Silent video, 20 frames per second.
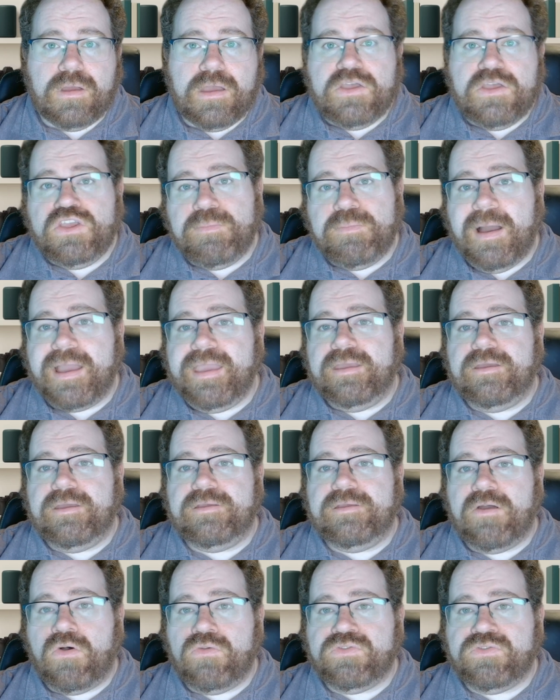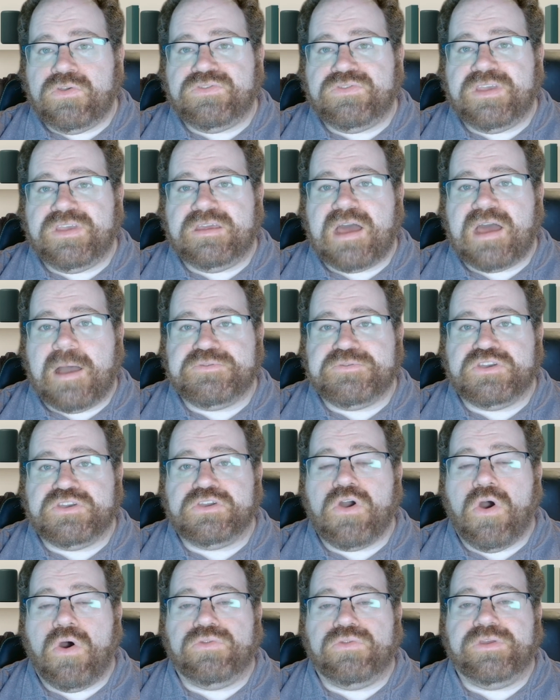You might also see an option
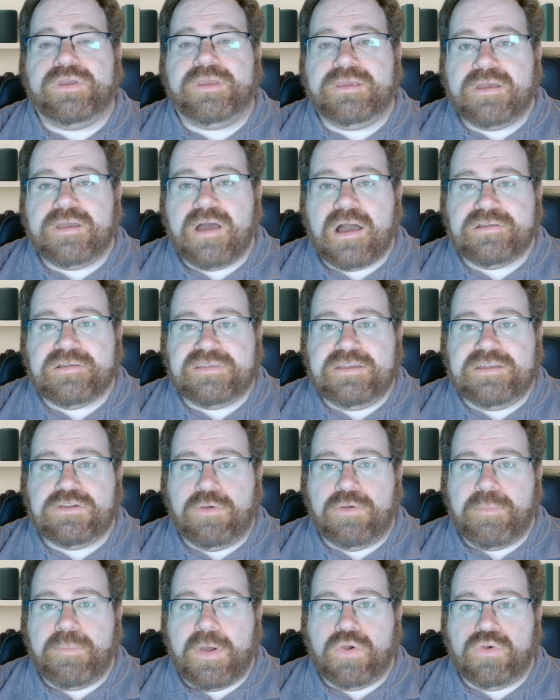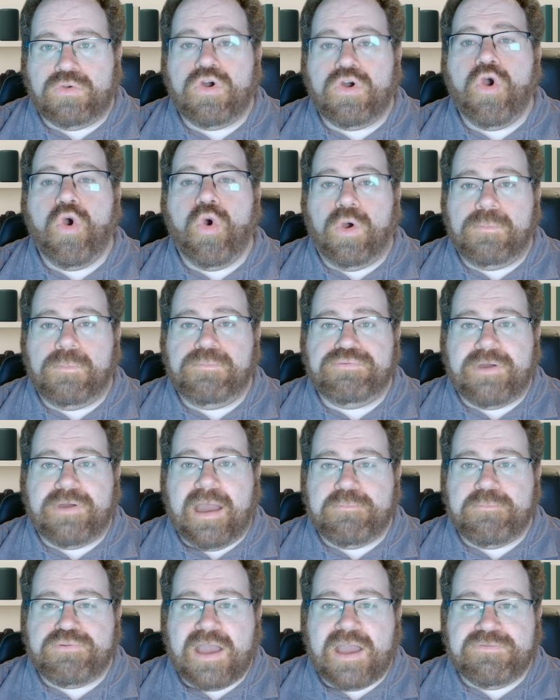called incognito mode or
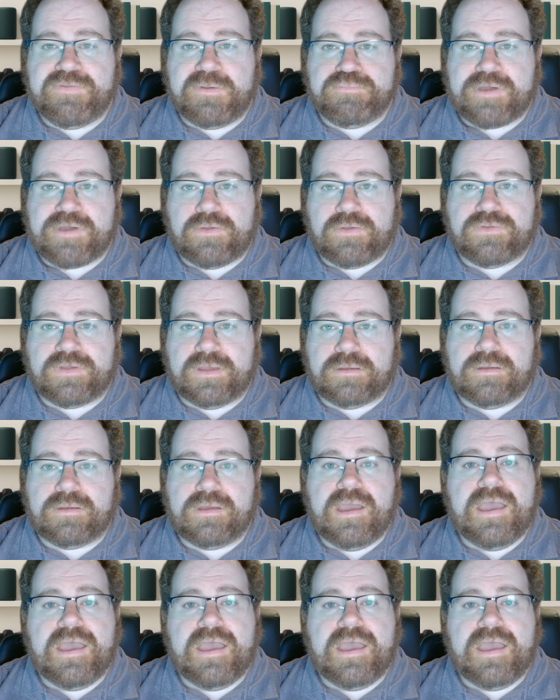private browsing.